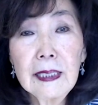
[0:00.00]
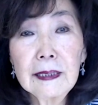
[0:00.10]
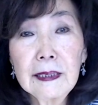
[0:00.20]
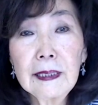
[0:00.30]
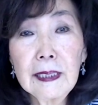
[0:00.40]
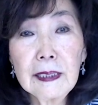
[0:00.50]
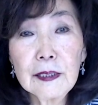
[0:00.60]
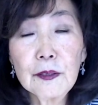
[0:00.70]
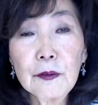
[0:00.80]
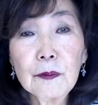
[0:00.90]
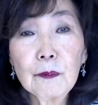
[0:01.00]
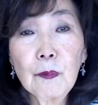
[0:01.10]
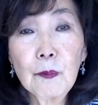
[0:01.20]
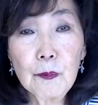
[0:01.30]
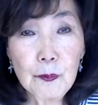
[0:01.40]
And then at a certain
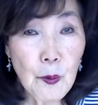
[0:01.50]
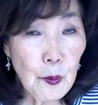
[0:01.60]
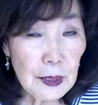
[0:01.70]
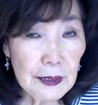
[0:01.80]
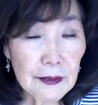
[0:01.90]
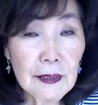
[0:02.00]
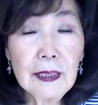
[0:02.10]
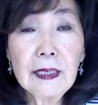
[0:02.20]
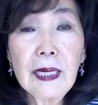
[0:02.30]
point,